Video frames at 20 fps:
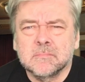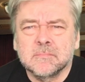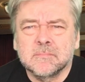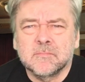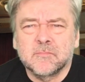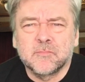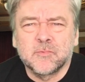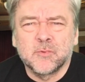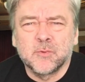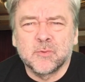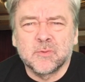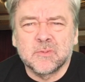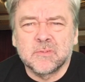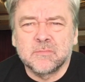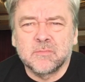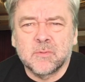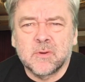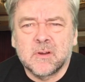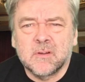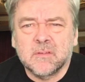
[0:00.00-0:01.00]
root of
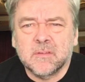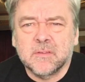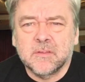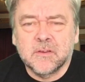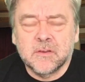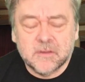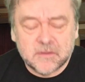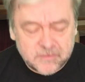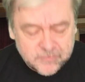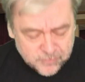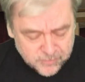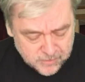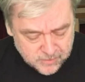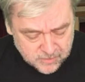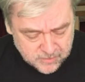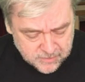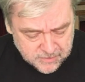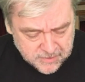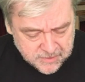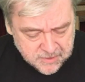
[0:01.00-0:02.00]
what, third of what?
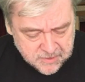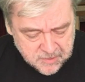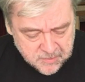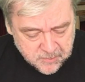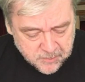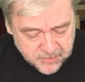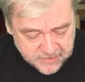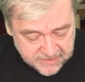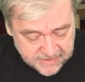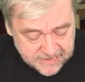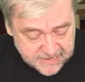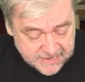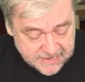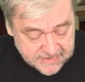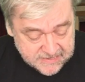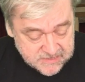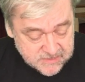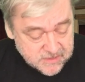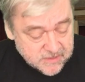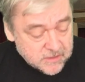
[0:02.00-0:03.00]
But it
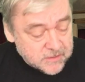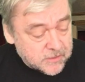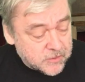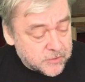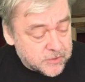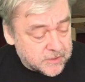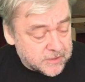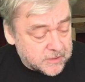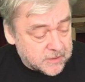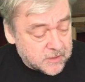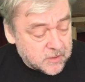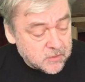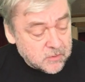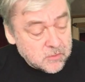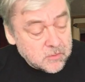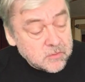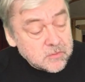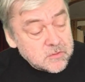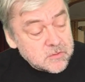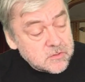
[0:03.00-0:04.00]
is, looking at your
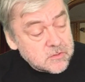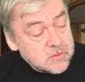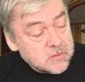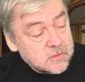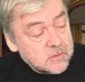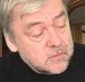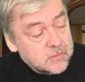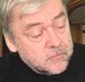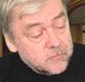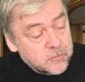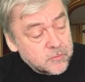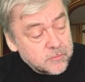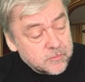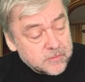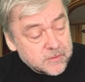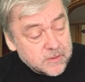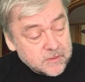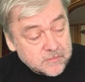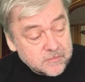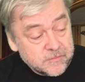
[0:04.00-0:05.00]
chords, root,
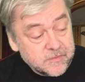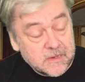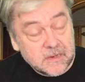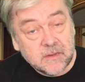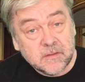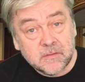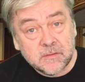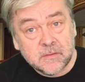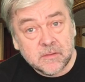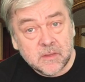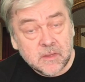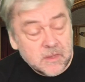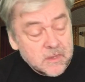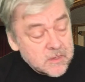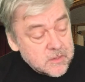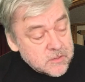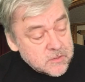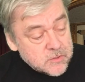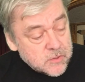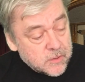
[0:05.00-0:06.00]
third and fifth.
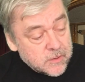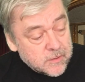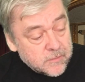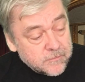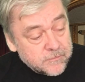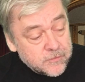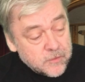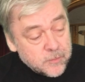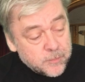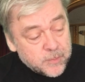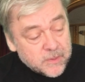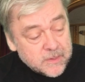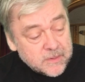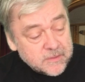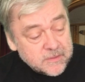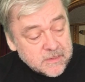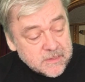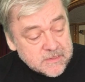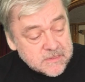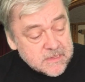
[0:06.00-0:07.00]
So if you're playing
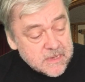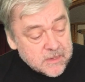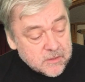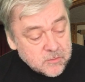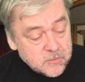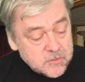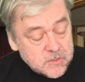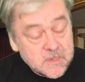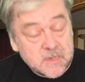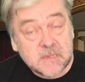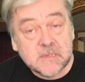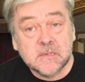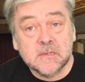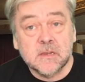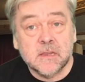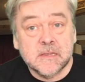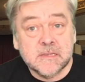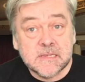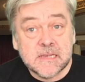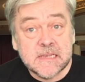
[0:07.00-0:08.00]
these notes, and
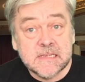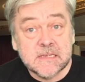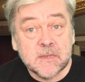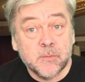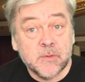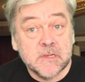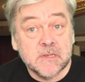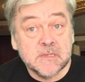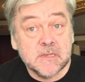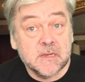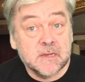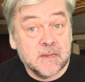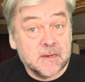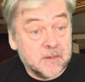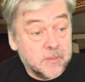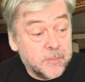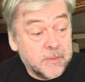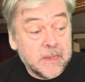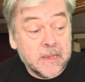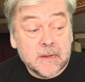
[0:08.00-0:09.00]
it's easier when you sit down
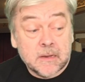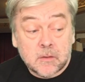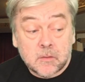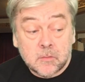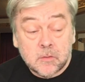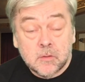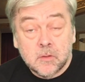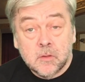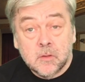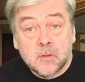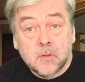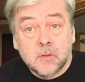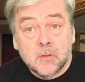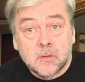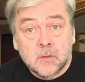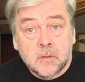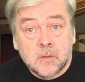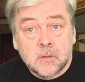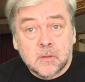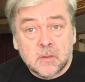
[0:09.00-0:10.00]
at piano
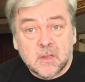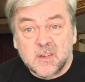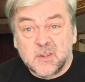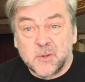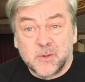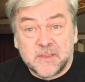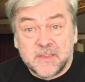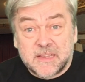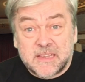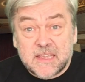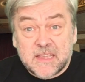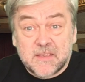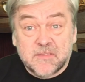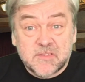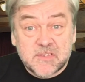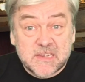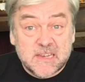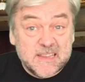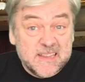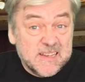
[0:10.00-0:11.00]
and do it in the key of
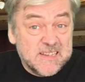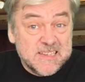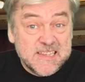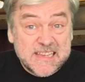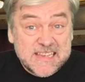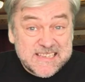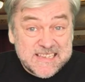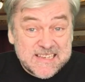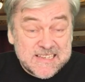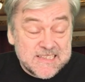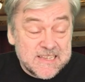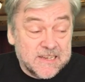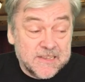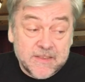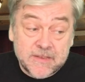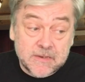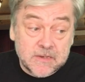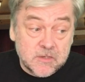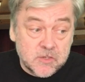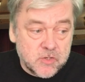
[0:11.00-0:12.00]
C, that's the easiest thing, and then
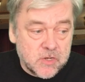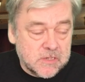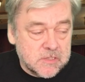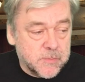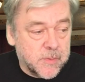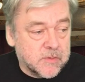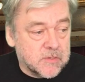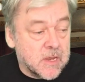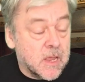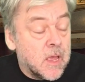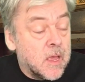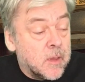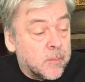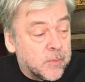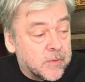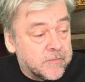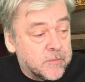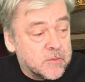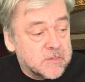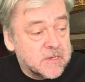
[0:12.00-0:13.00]
you can transpose it. But
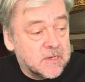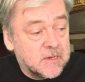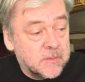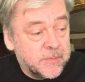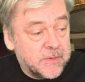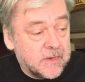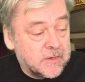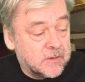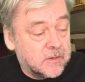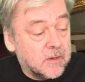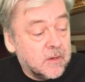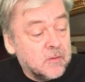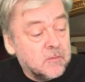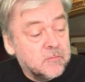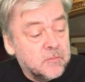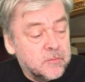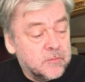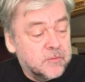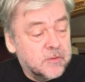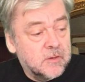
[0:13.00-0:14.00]
if you're sitting at the piano, go, oh,
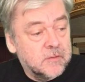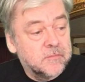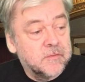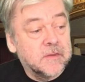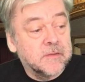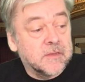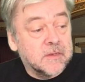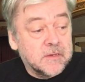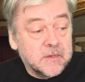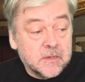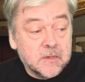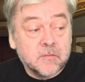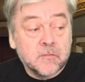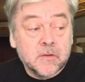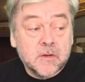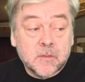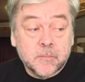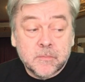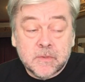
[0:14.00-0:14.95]
root, third, fifth, and you can run up and